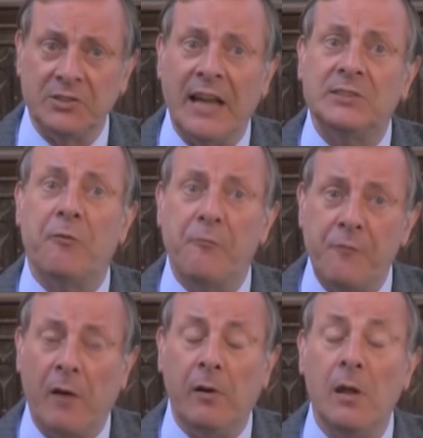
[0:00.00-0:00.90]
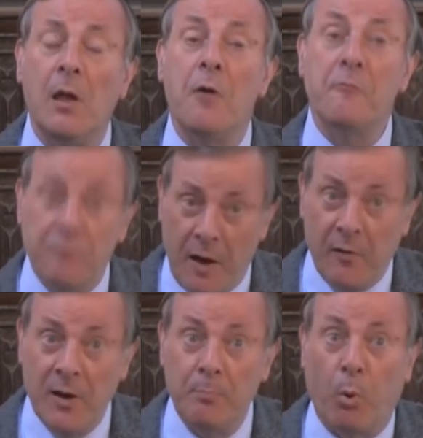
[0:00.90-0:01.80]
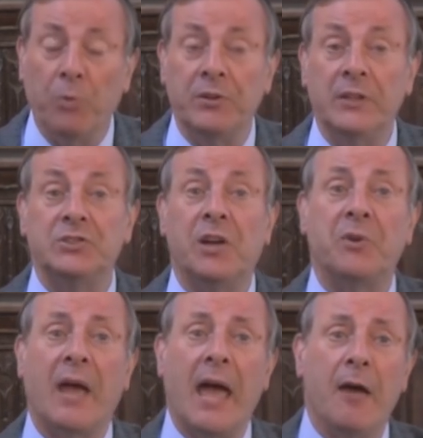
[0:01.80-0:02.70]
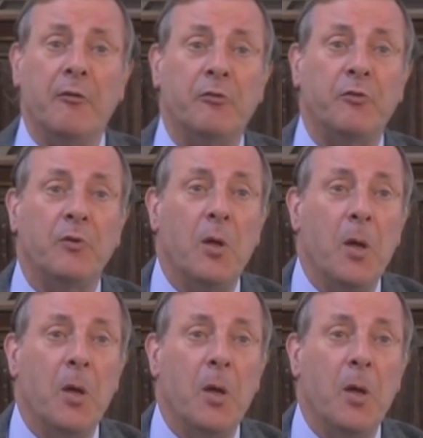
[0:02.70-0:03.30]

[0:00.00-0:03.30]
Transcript: And that is a very, very important insight to have.